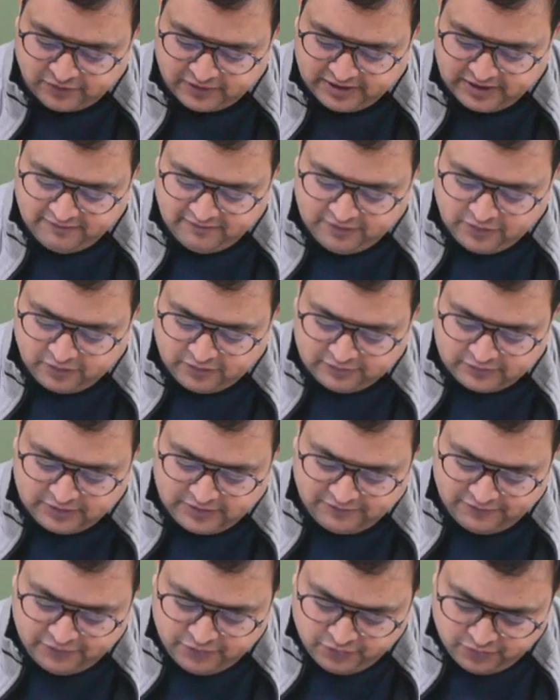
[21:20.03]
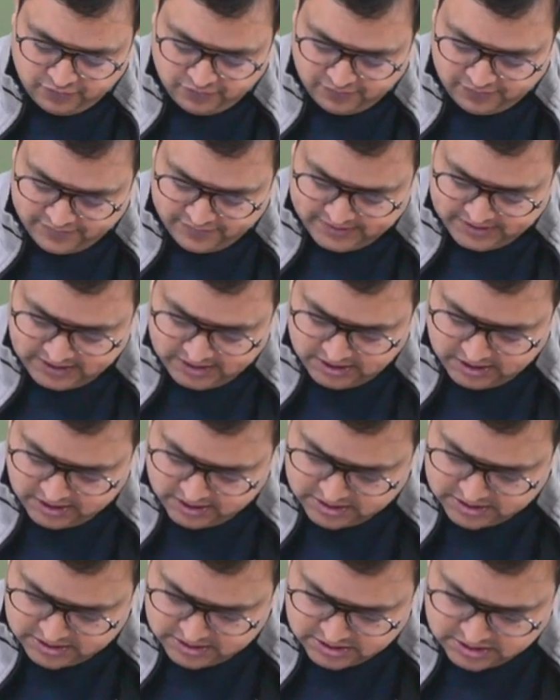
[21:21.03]
41 also if you will
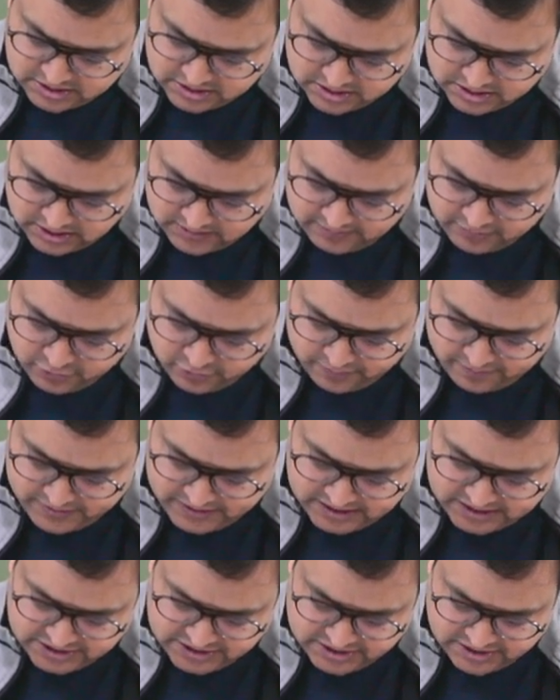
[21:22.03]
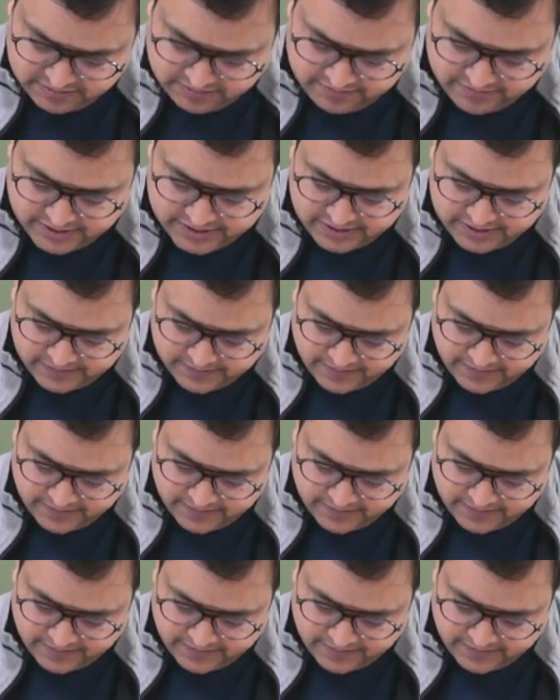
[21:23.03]
turn, come to page number